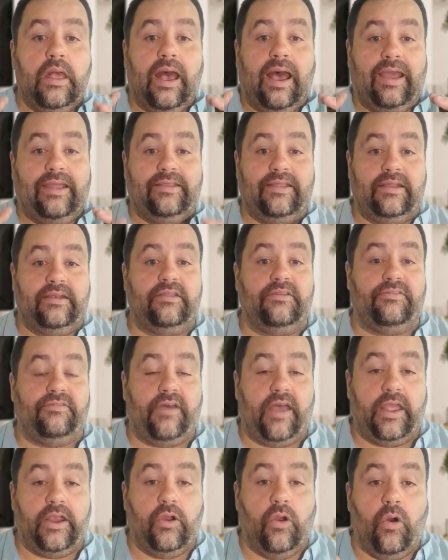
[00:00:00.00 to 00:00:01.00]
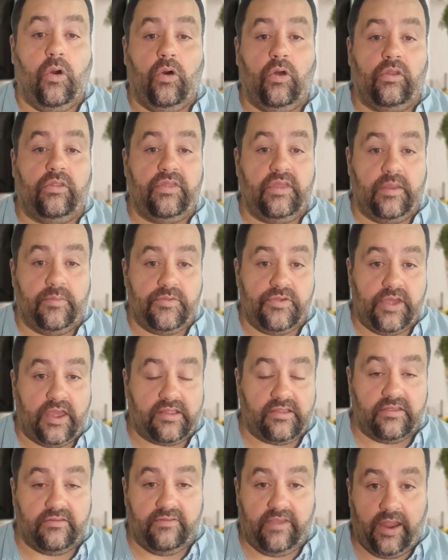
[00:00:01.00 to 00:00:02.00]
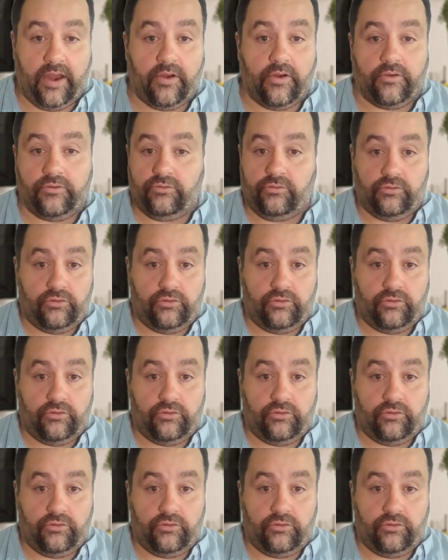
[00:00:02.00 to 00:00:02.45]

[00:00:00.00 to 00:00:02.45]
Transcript: identifying all the objective errors.